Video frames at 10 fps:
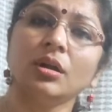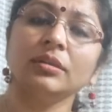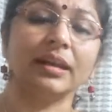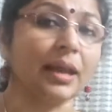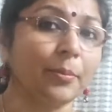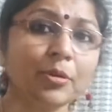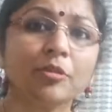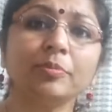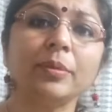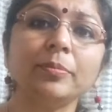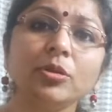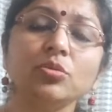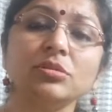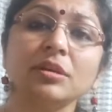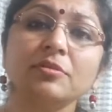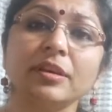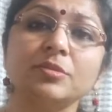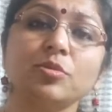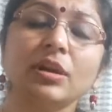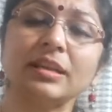the number of people using
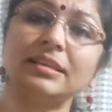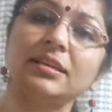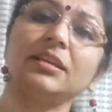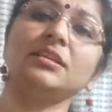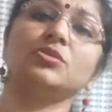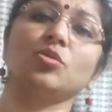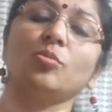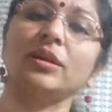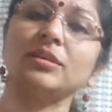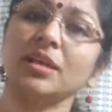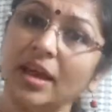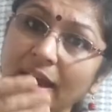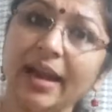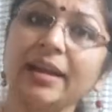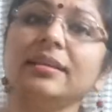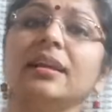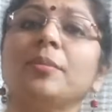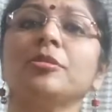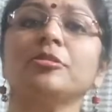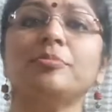Facebook has increased so much, and the
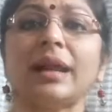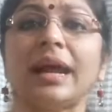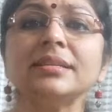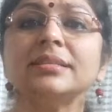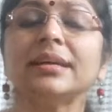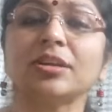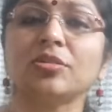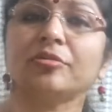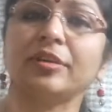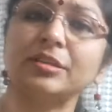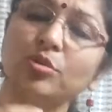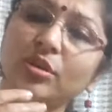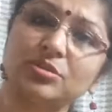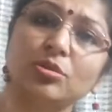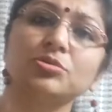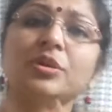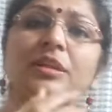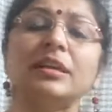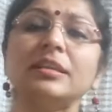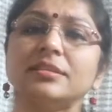number of brands that are on Facebook has also
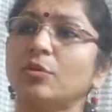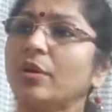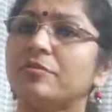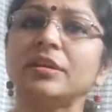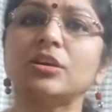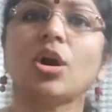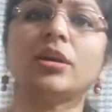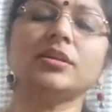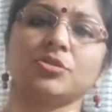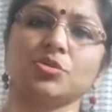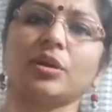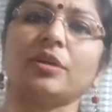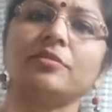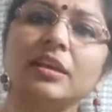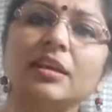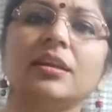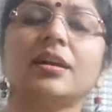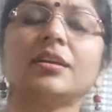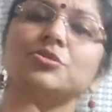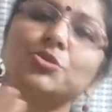increased. Now every corner store, every
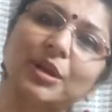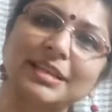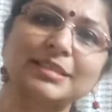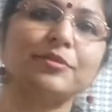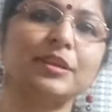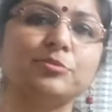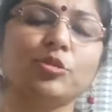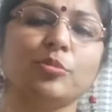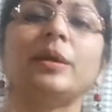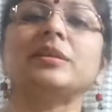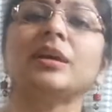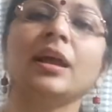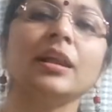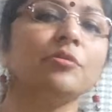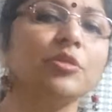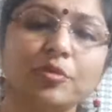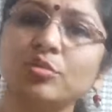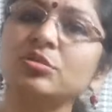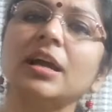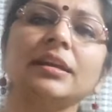kirana store has a Facebook page. Now if
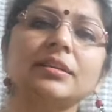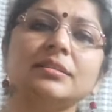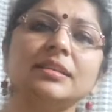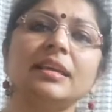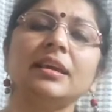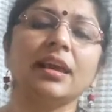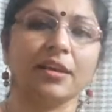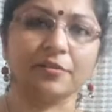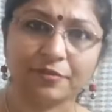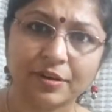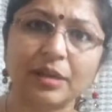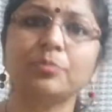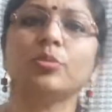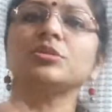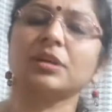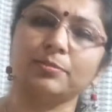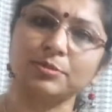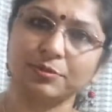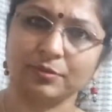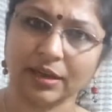you started seeing every post comes